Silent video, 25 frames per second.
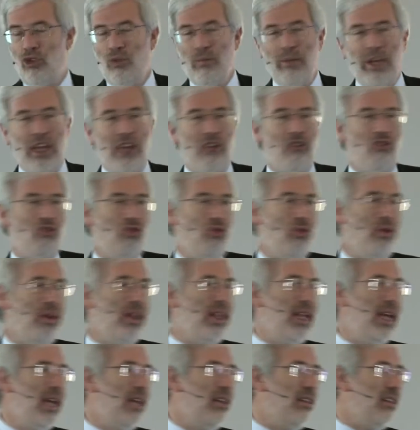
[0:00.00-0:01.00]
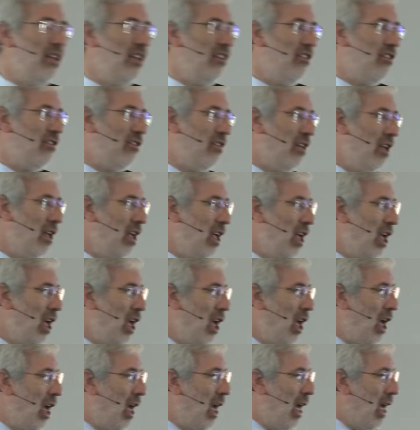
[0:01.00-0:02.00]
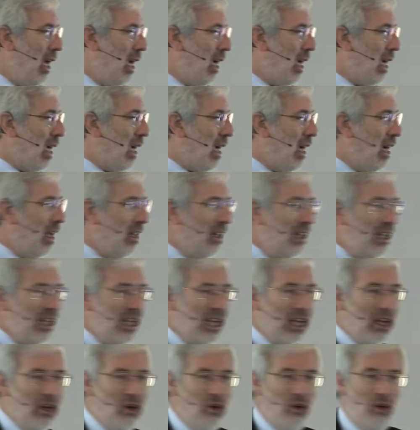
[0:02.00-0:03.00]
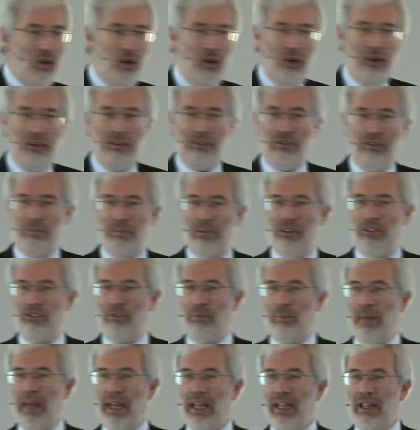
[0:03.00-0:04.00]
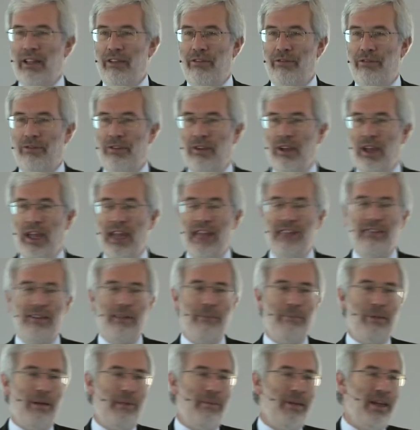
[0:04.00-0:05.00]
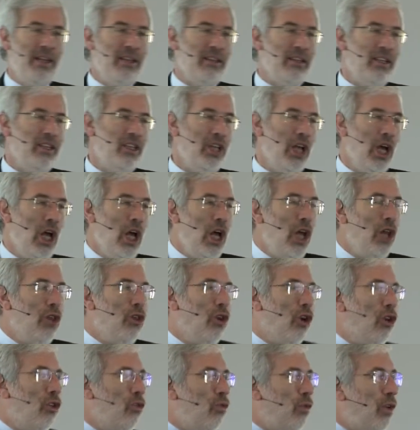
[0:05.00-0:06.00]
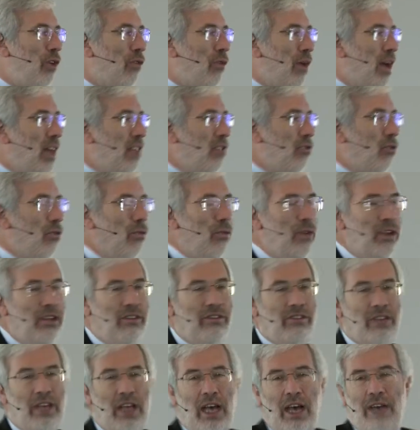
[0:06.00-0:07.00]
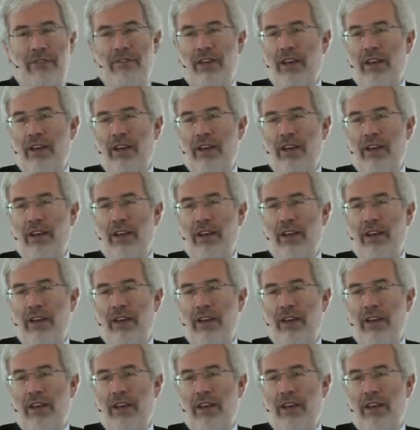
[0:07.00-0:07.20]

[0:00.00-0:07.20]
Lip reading: to make sure that this cutting across perspective is implemented? Don't we run the risk of